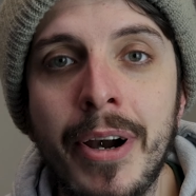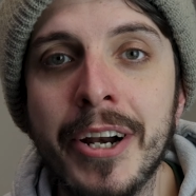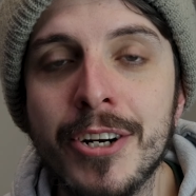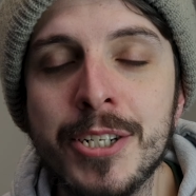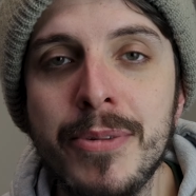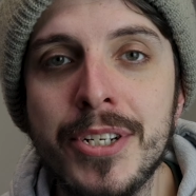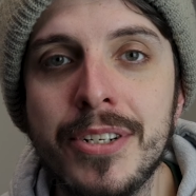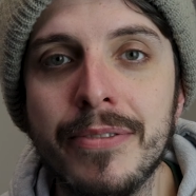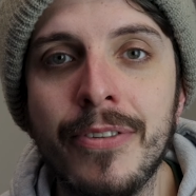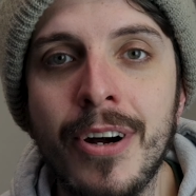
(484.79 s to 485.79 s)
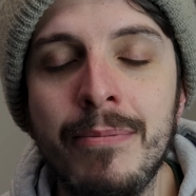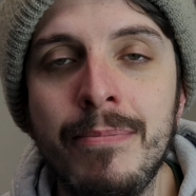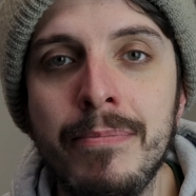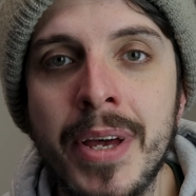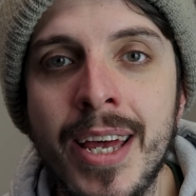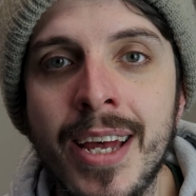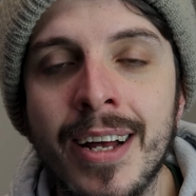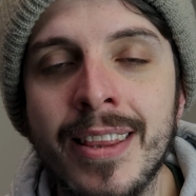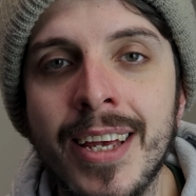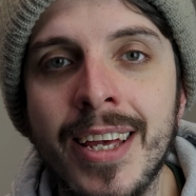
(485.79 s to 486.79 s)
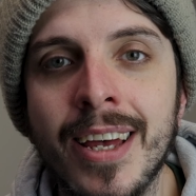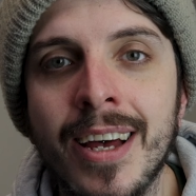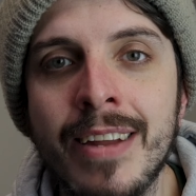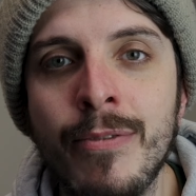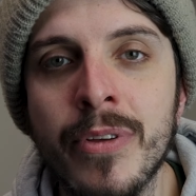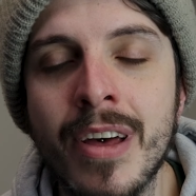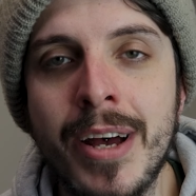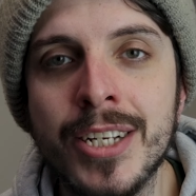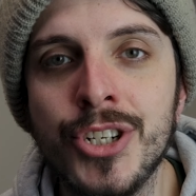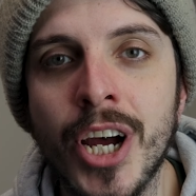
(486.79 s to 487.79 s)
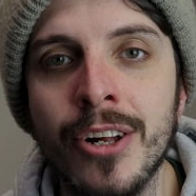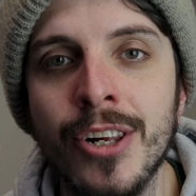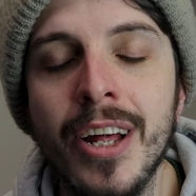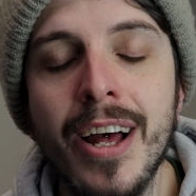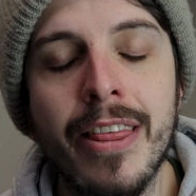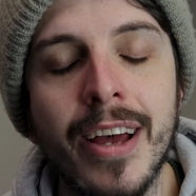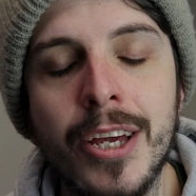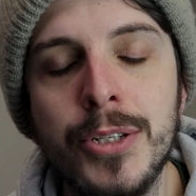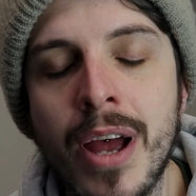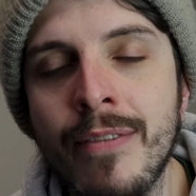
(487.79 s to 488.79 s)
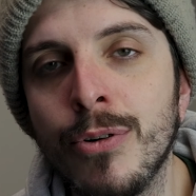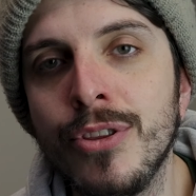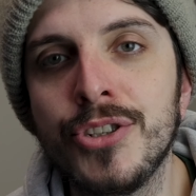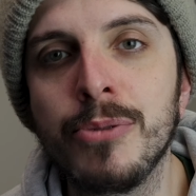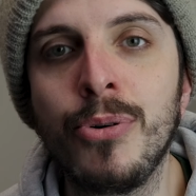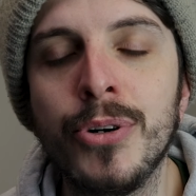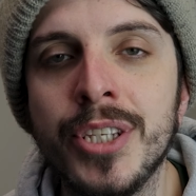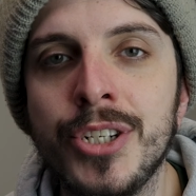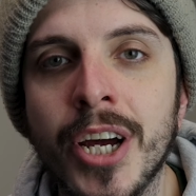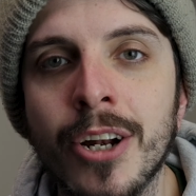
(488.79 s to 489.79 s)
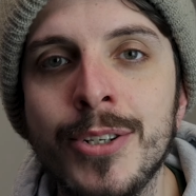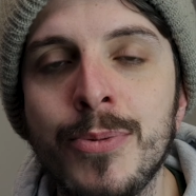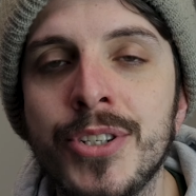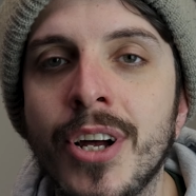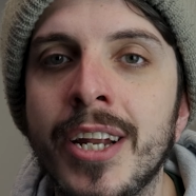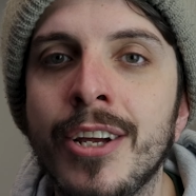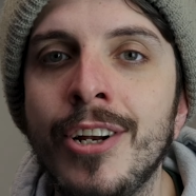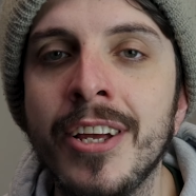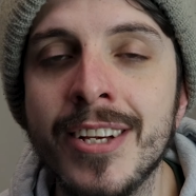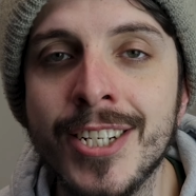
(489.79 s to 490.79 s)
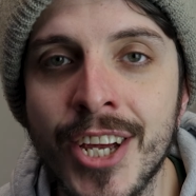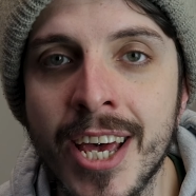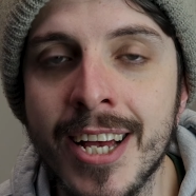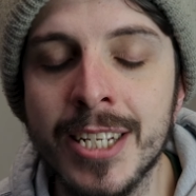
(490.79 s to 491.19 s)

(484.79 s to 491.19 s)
Merry Christmas from me and the uh, Living with M S channel. Thank you to everyone that supported the channel as we started it early this year.